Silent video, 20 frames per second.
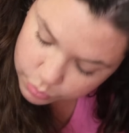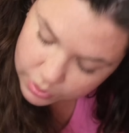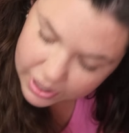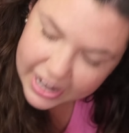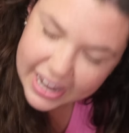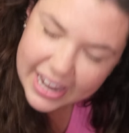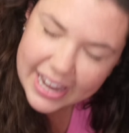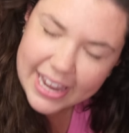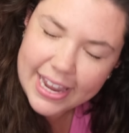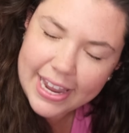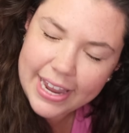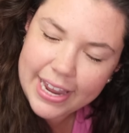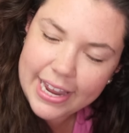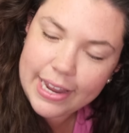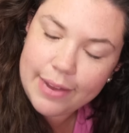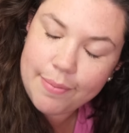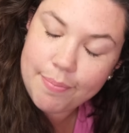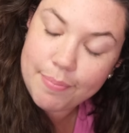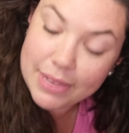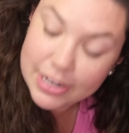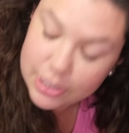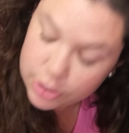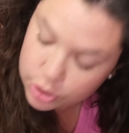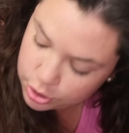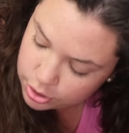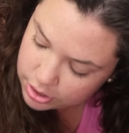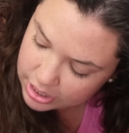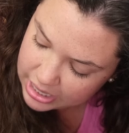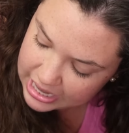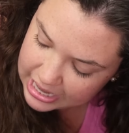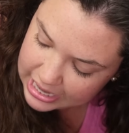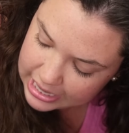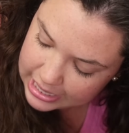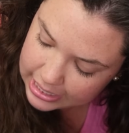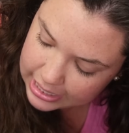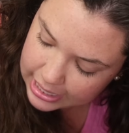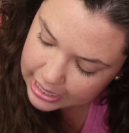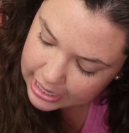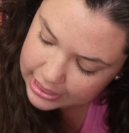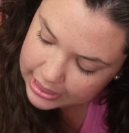a
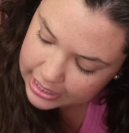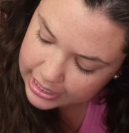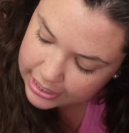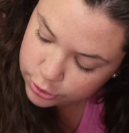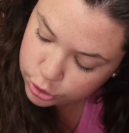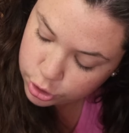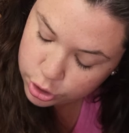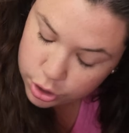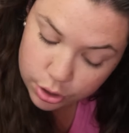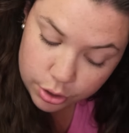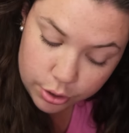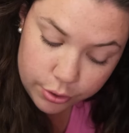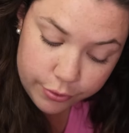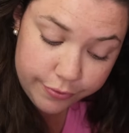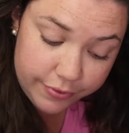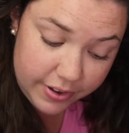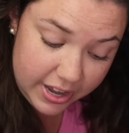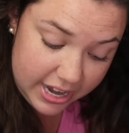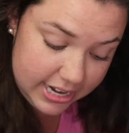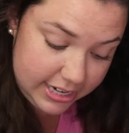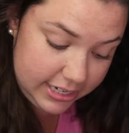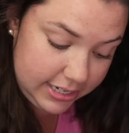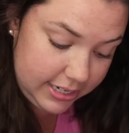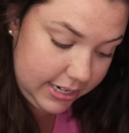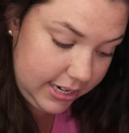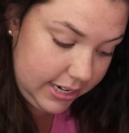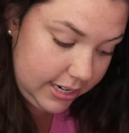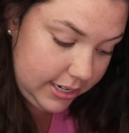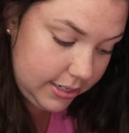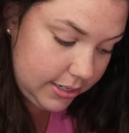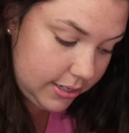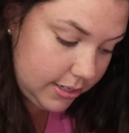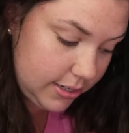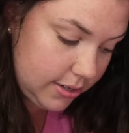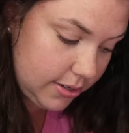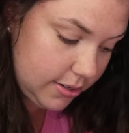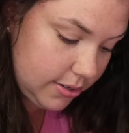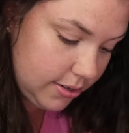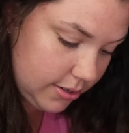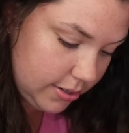mystery, and then 2 fantasies.
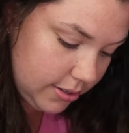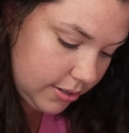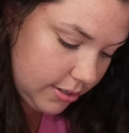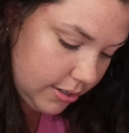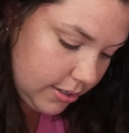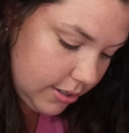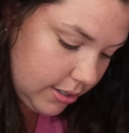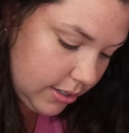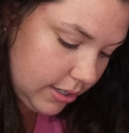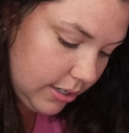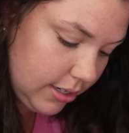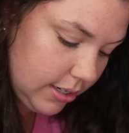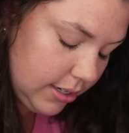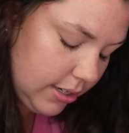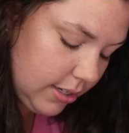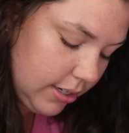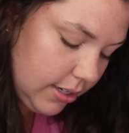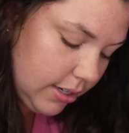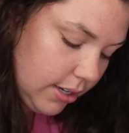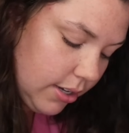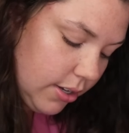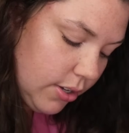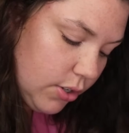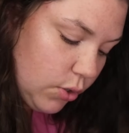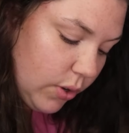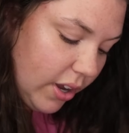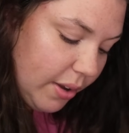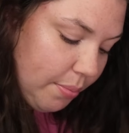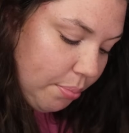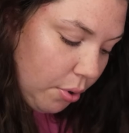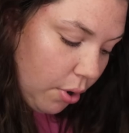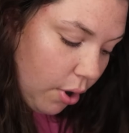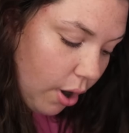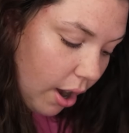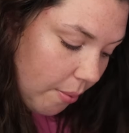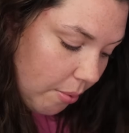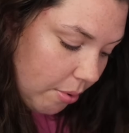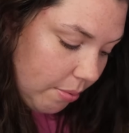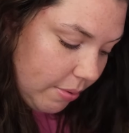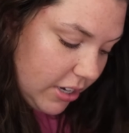So I
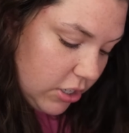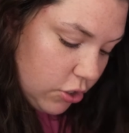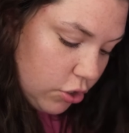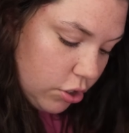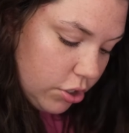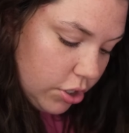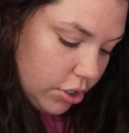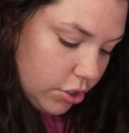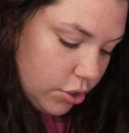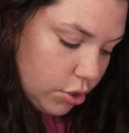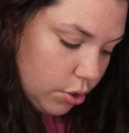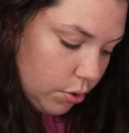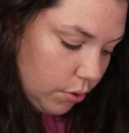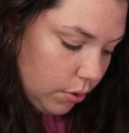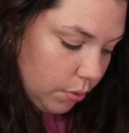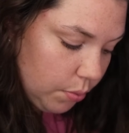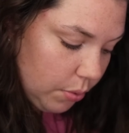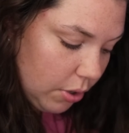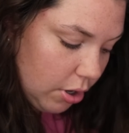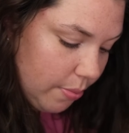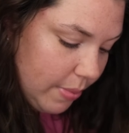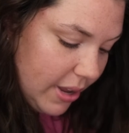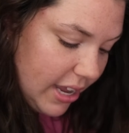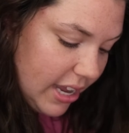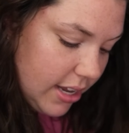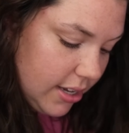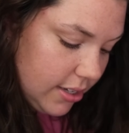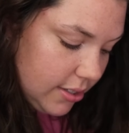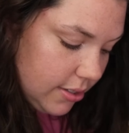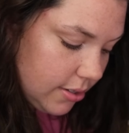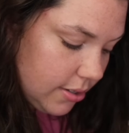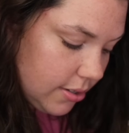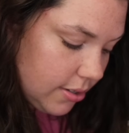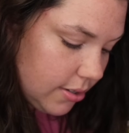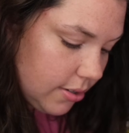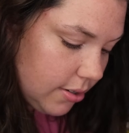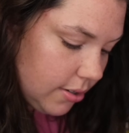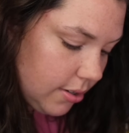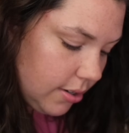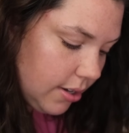probably should just do the
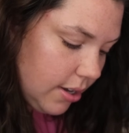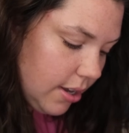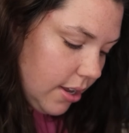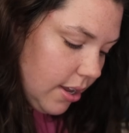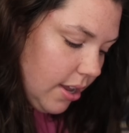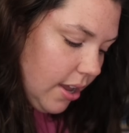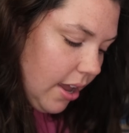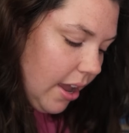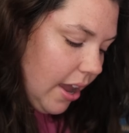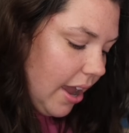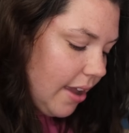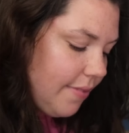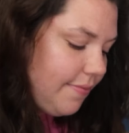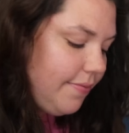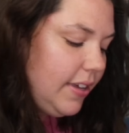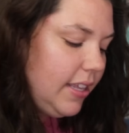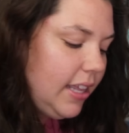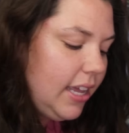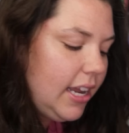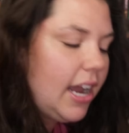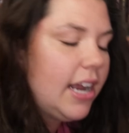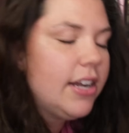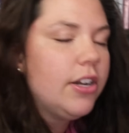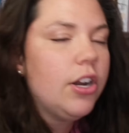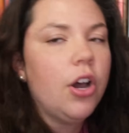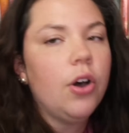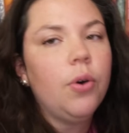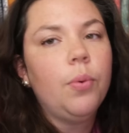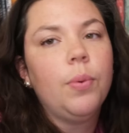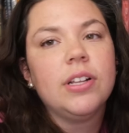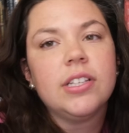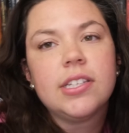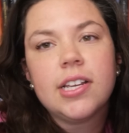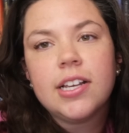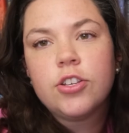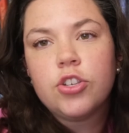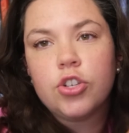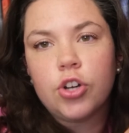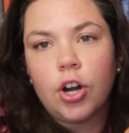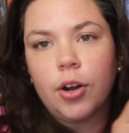romance. I feel like I know once I
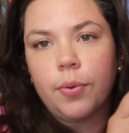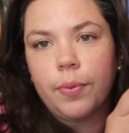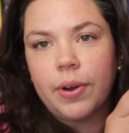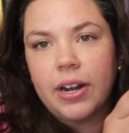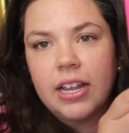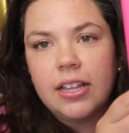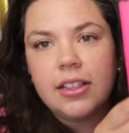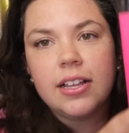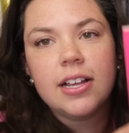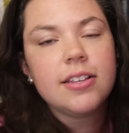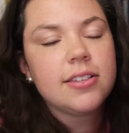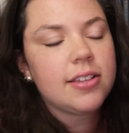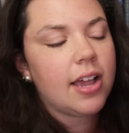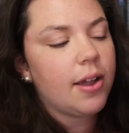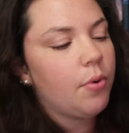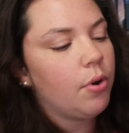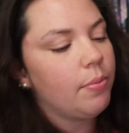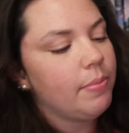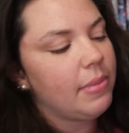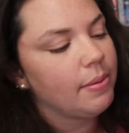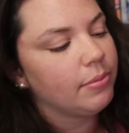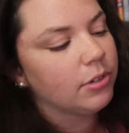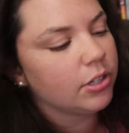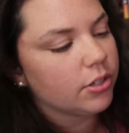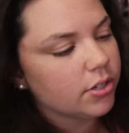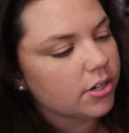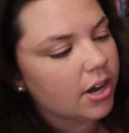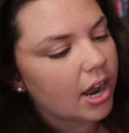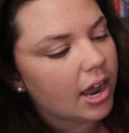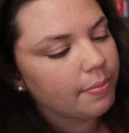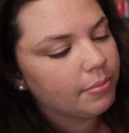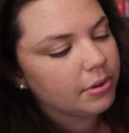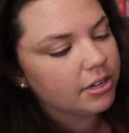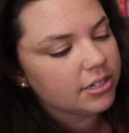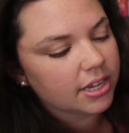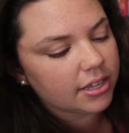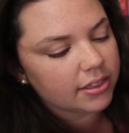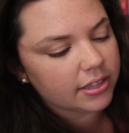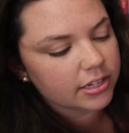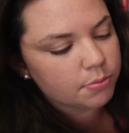start reading this, I won't be able to stop. Because
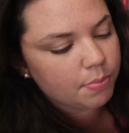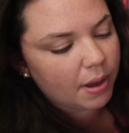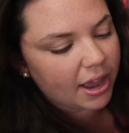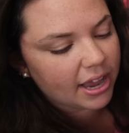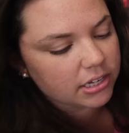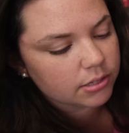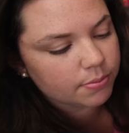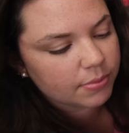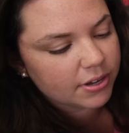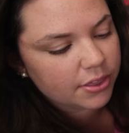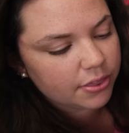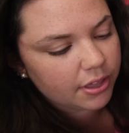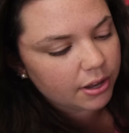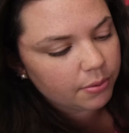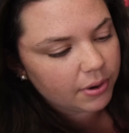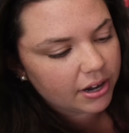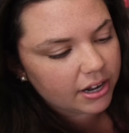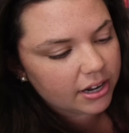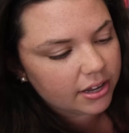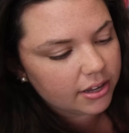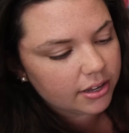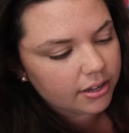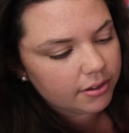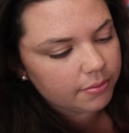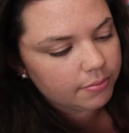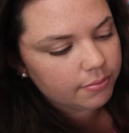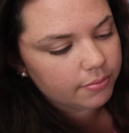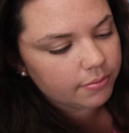like this past month, I read